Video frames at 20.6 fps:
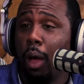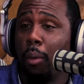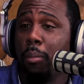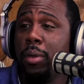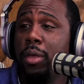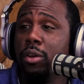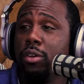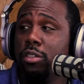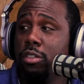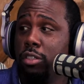I'm
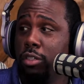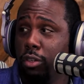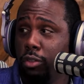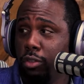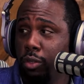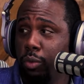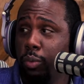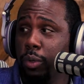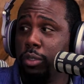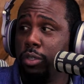here to show
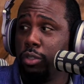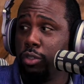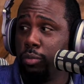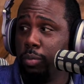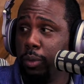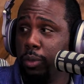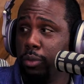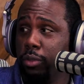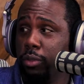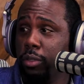you what you're
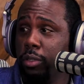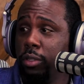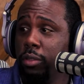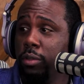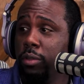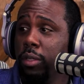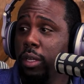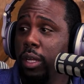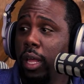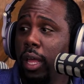supposed to
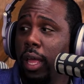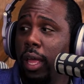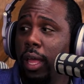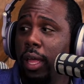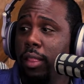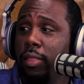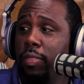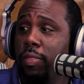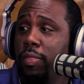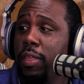do,
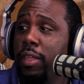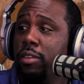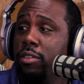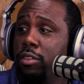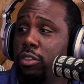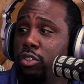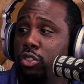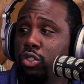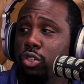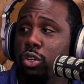and
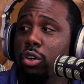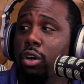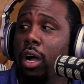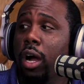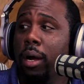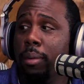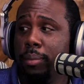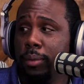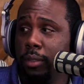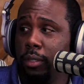this is your
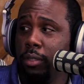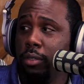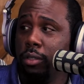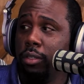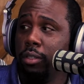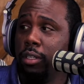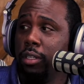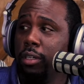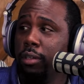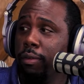
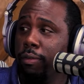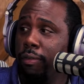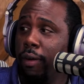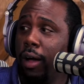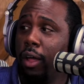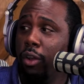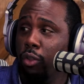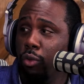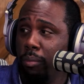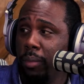opportunity to
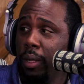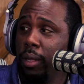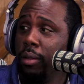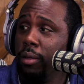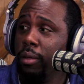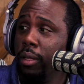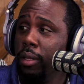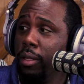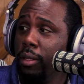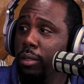follow
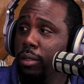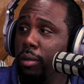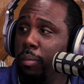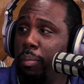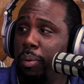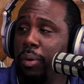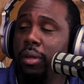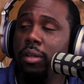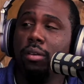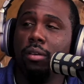me,
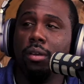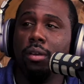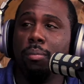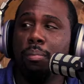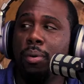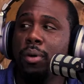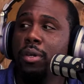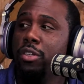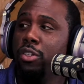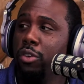to
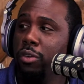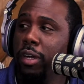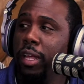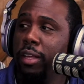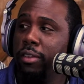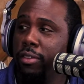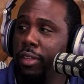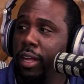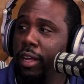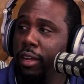put your
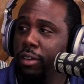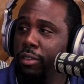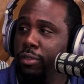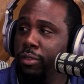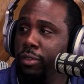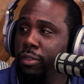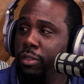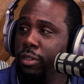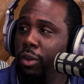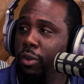nets down,
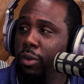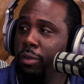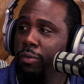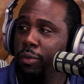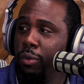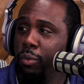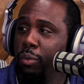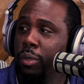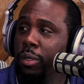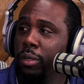so
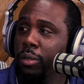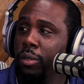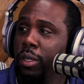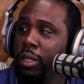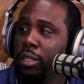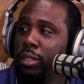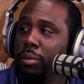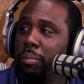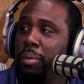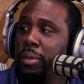if you will,
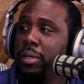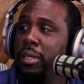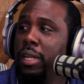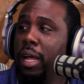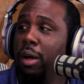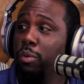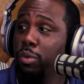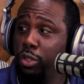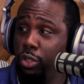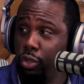to put
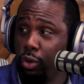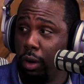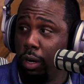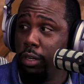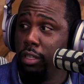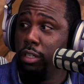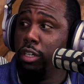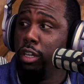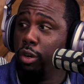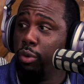down what you
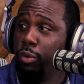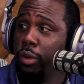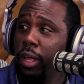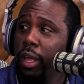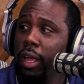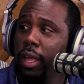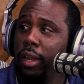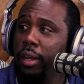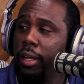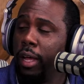already know,
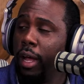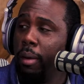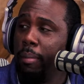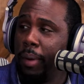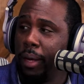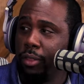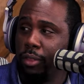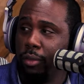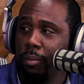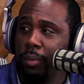and to
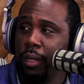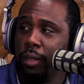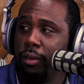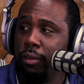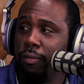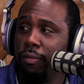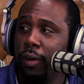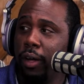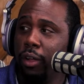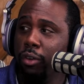come after me and
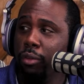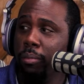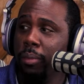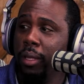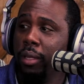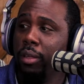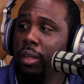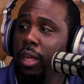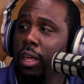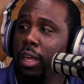to follow
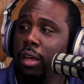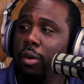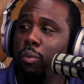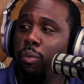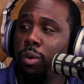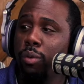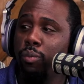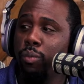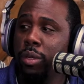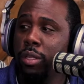me.
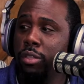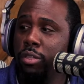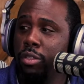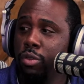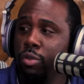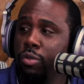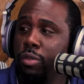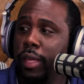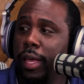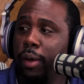And when we
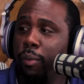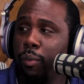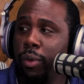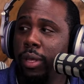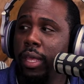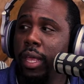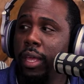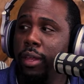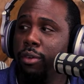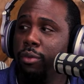do that,
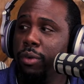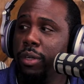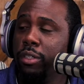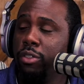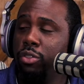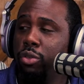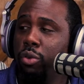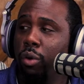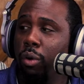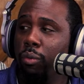we enter
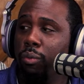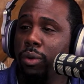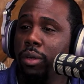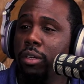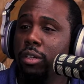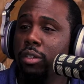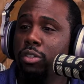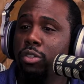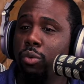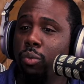into an
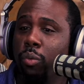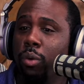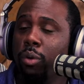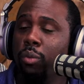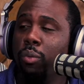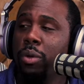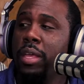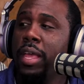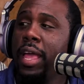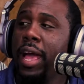arena to where
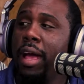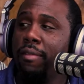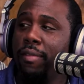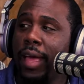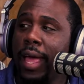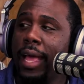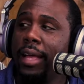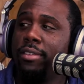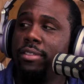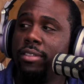we have
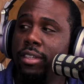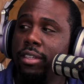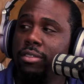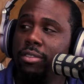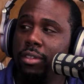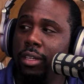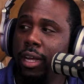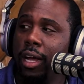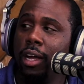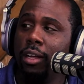
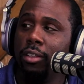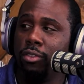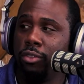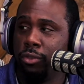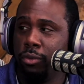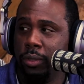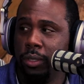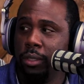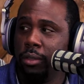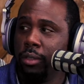access to God's
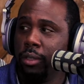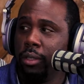strength.